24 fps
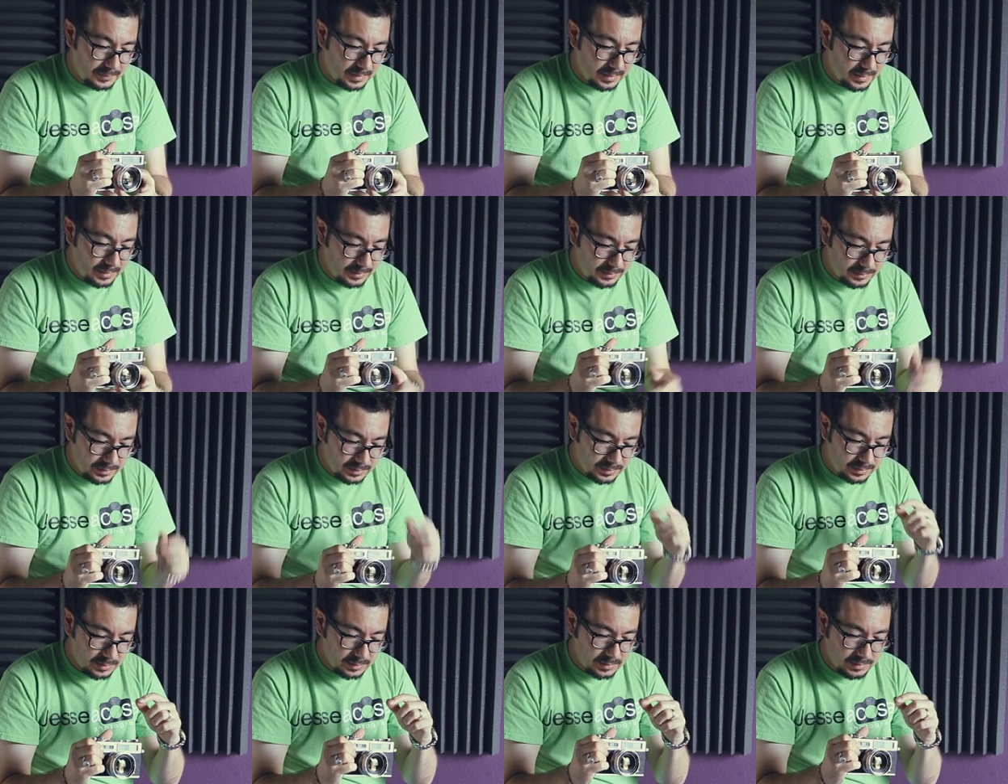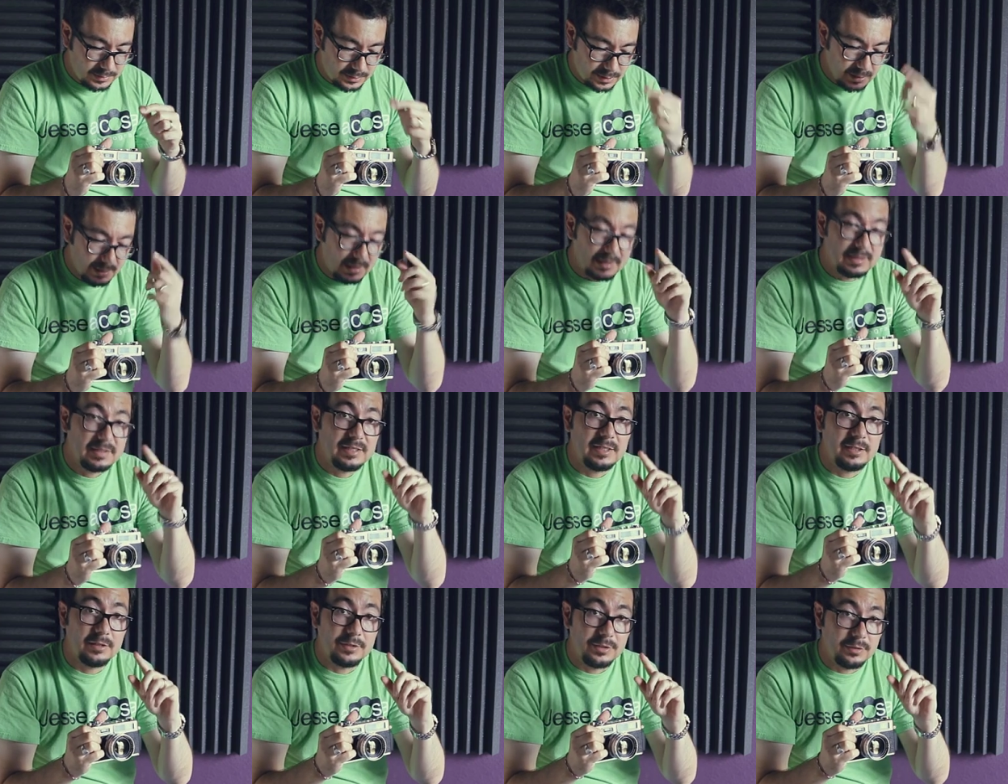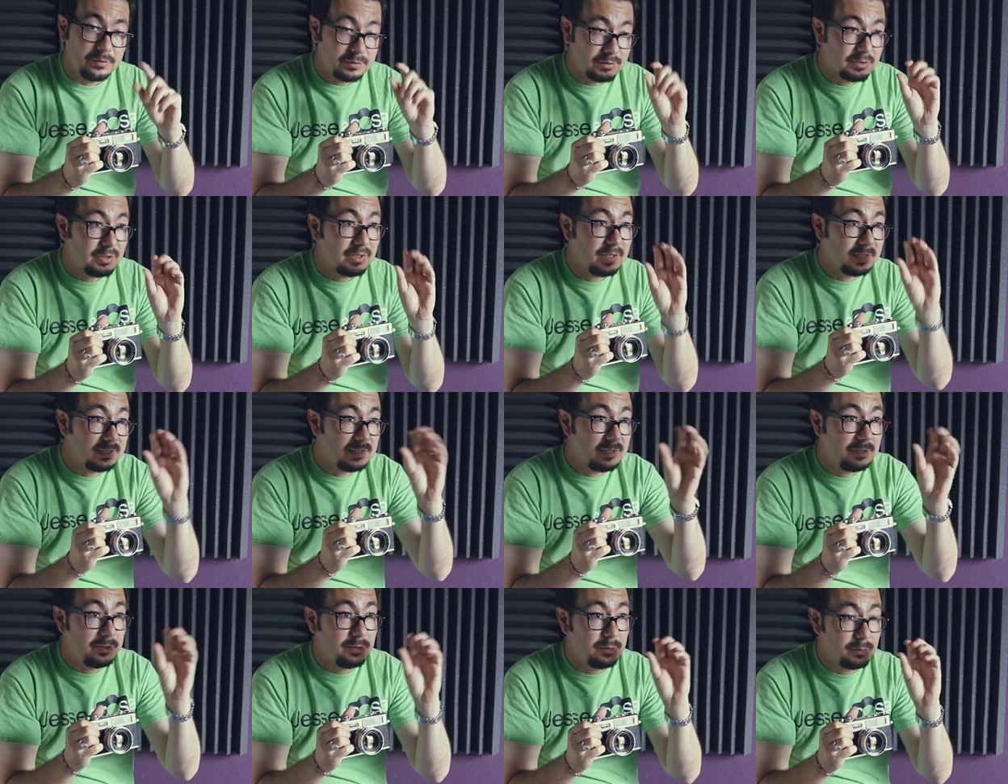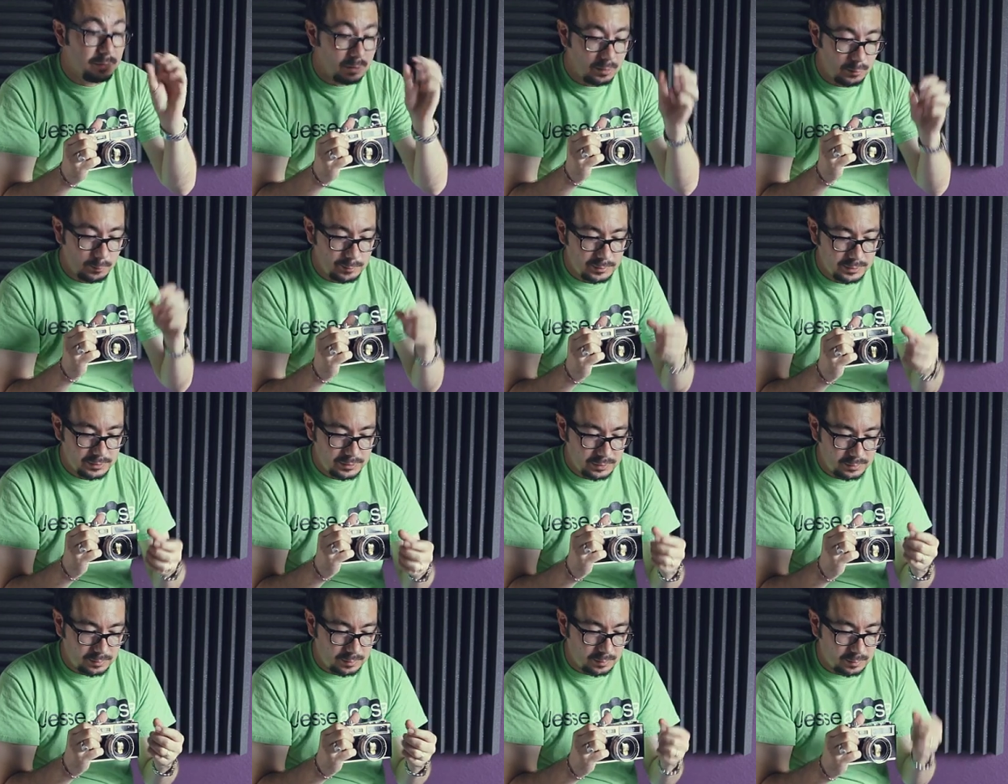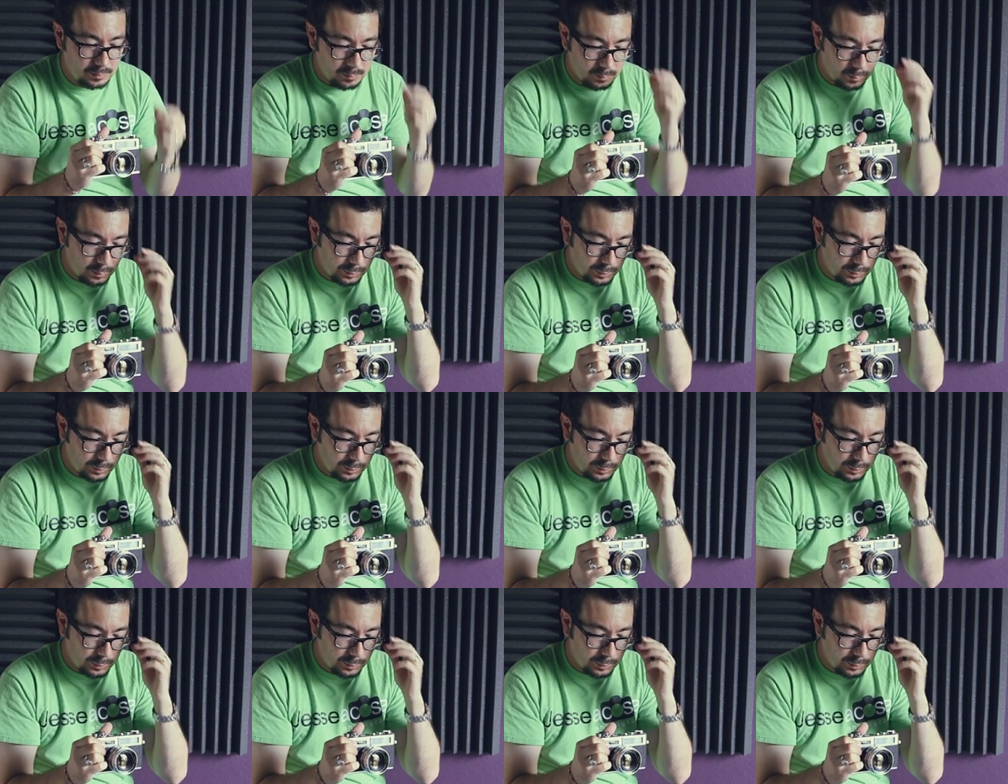it's gonna tell you orange or